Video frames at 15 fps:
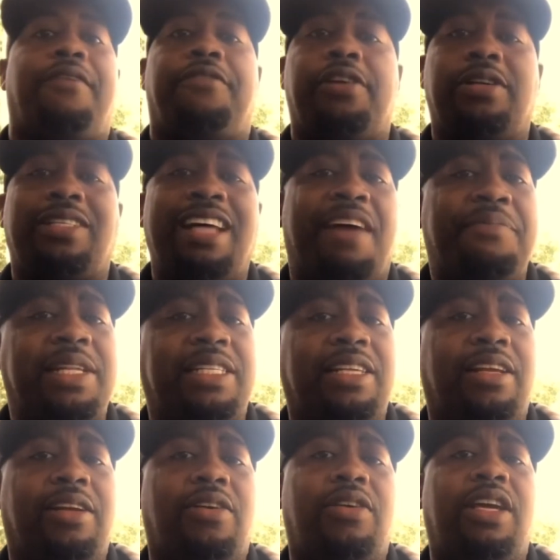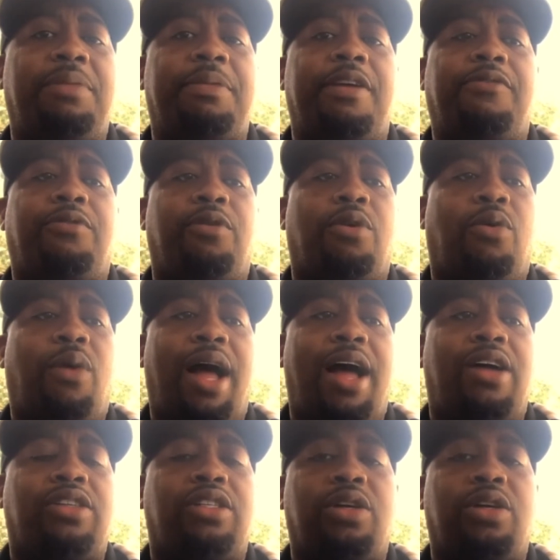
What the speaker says: First, I've been selling on eBay for a while,